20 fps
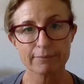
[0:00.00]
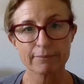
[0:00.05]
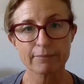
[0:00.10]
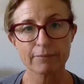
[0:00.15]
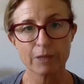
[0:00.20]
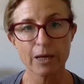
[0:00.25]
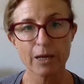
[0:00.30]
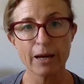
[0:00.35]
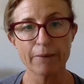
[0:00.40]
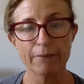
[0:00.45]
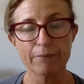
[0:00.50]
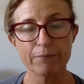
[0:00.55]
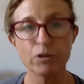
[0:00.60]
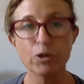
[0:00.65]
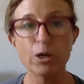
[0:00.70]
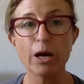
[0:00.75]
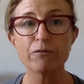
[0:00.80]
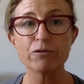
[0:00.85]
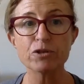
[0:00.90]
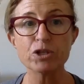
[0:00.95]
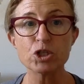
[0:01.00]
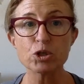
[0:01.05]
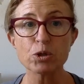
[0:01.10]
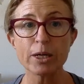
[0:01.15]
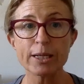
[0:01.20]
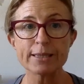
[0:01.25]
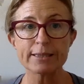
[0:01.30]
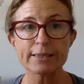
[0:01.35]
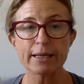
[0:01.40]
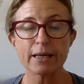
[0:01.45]
Yeah, you have to
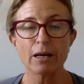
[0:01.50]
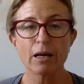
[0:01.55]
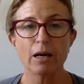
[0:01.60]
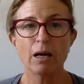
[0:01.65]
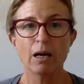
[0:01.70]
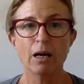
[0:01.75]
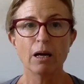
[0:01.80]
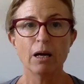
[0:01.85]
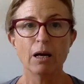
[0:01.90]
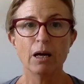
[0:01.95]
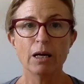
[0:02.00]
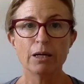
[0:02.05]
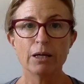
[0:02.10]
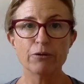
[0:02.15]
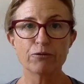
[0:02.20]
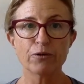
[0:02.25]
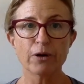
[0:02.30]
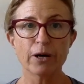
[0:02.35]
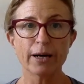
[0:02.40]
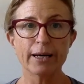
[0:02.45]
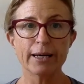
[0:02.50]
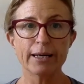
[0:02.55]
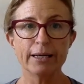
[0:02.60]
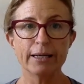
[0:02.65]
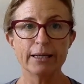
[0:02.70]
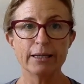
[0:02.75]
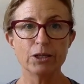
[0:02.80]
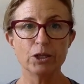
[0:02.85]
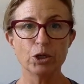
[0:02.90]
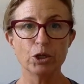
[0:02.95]
trust that if
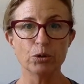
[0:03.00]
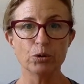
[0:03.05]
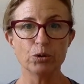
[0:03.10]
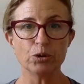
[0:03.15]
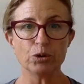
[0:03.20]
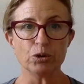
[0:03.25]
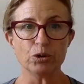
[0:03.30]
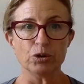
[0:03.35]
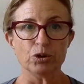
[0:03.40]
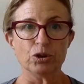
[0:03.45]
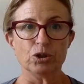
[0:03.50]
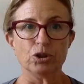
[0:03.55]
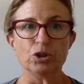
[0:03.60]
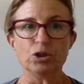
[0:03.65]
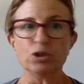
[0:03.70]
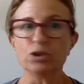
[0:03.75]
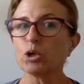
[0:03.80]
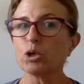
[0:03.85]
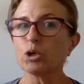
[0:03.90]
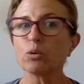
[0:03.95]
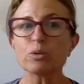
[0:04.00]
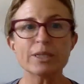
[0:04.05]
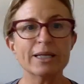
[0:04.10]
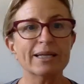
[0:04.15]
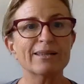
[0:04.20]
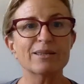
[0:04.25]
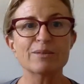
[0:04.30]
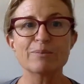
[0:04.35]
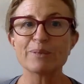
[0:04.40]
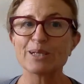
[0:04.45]
you don't
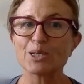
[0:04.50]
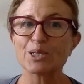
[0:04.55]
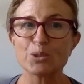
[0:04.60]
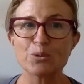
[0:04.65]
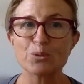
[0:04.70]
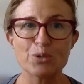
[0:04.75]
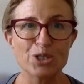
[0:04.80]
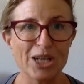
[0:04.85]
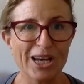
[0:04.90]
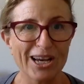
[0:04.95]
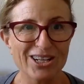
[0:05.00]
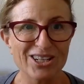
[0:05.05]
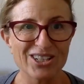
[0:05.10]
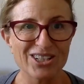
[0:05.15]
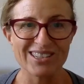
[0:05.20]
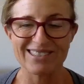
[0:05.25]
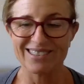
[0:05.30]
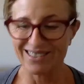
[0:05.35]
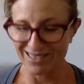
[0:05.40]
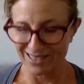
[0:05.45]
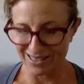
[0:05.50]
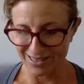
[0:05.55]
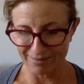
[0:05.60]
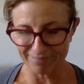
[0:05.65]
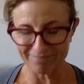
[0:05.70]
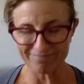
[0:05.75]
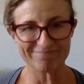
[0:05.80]
take the biggest rejections.